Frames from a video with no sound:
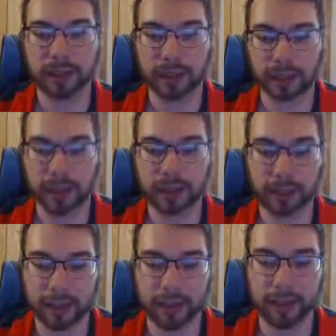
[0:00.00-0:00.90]
and
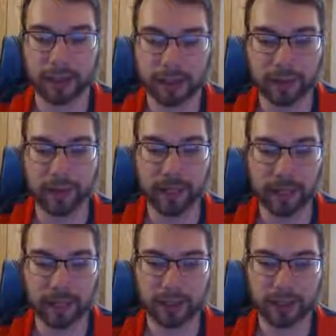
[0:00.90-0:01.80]
that's not looking very
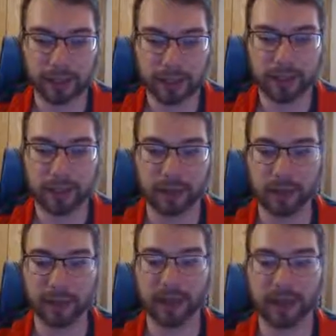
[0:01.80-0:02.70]
hot, I don't
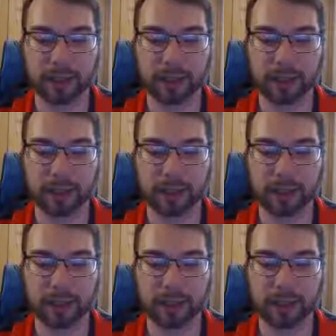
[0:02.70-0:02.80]
think.